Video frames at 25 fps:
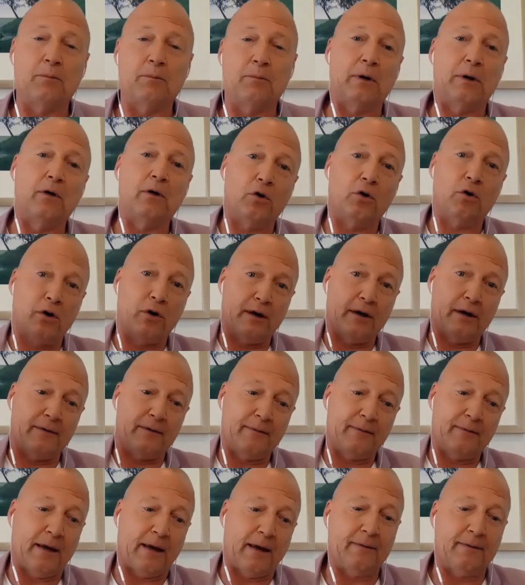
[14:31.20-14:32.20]
look at
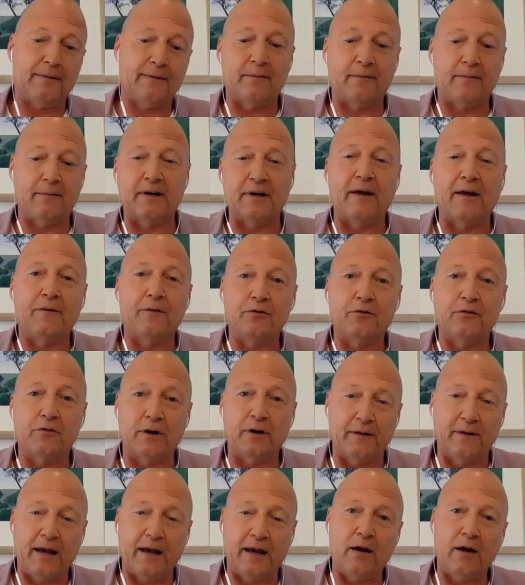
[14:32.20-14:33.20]
someone down the
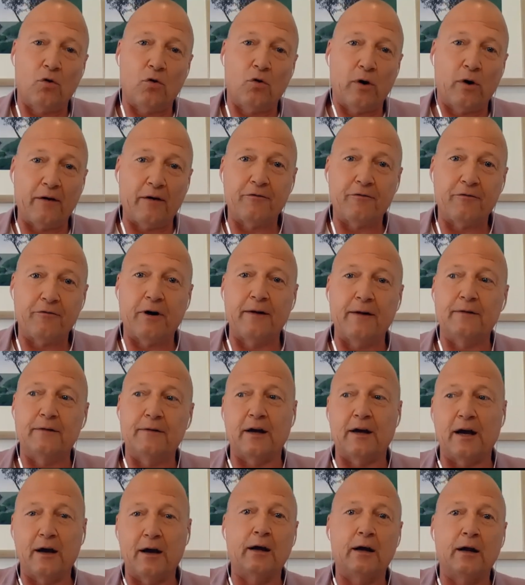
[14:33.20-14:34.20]
street there or our friends
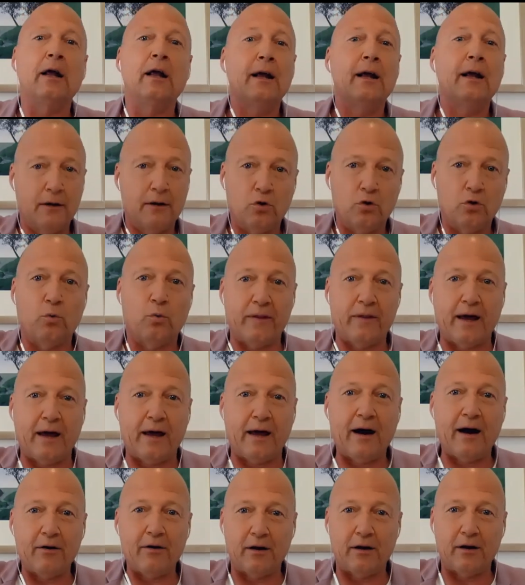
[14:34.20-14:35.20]
and go, look where they
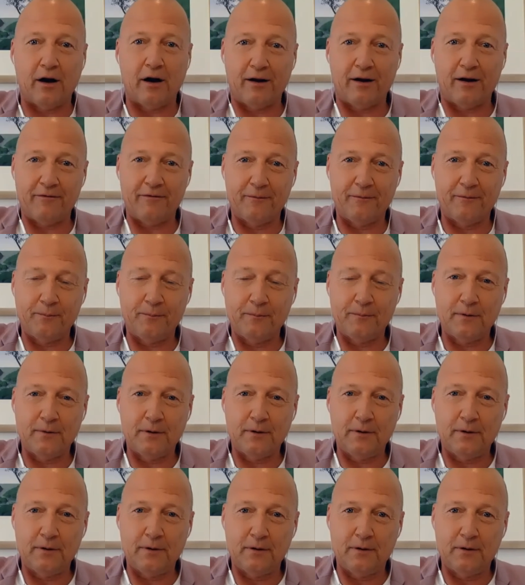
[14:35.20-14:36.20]
are in life.
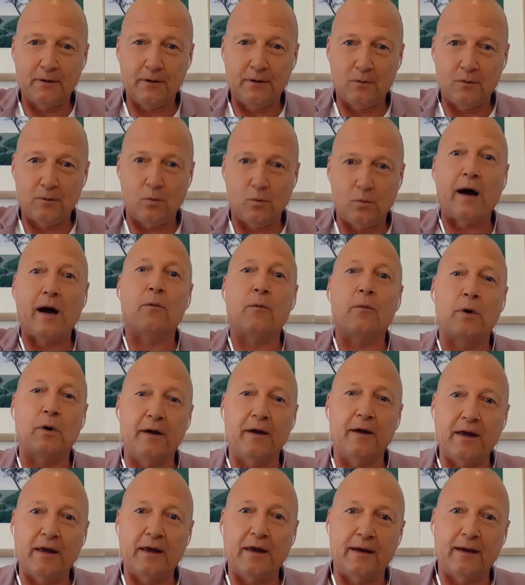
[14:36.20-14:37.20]
Why aren't we
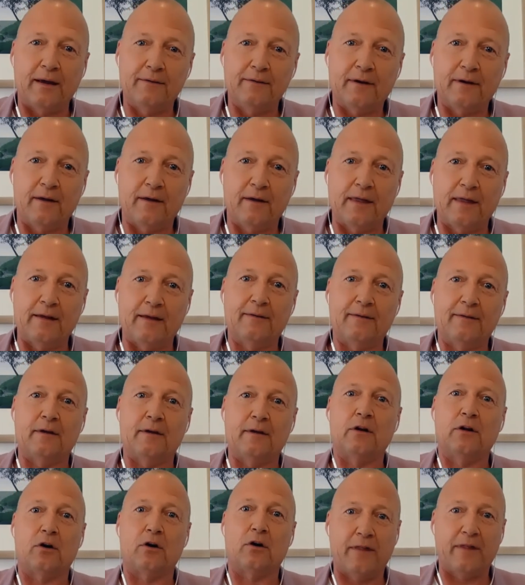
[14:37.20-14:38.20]
there? So there's a
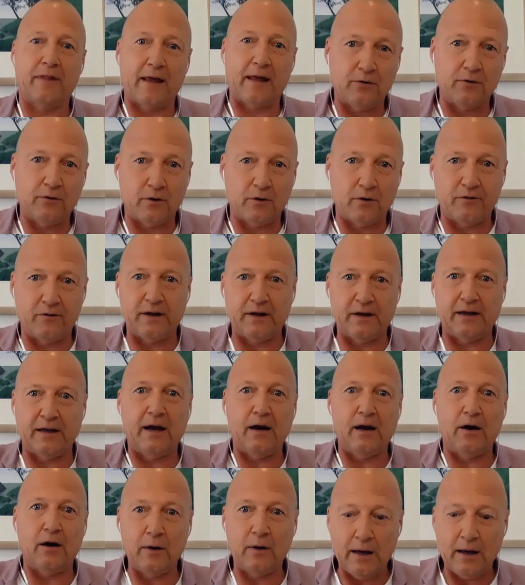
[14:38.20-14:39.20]
lot of that sort of
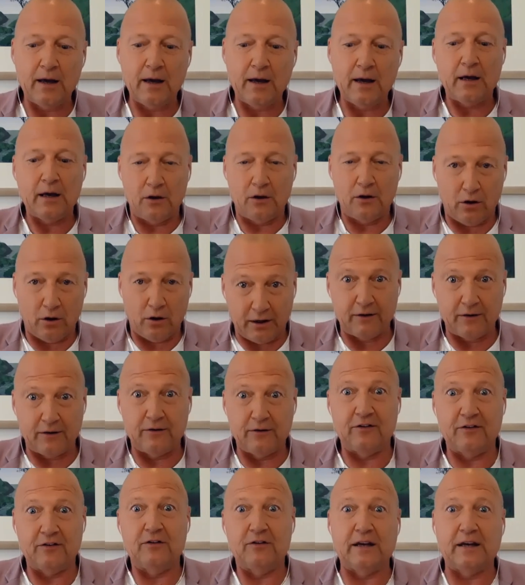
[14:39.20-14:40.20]
ego, a lot of
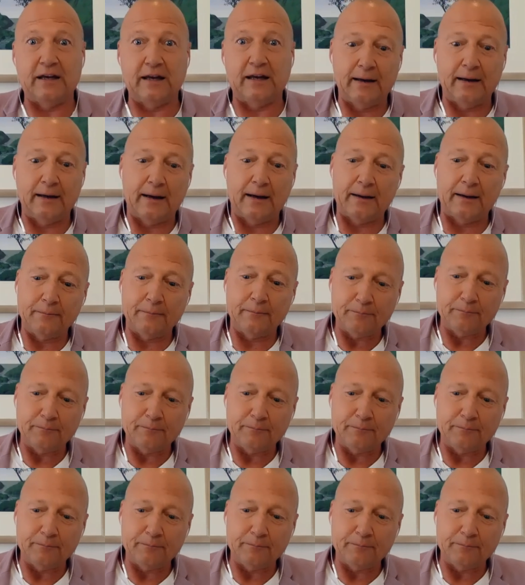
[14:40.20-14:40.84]
conditioning, and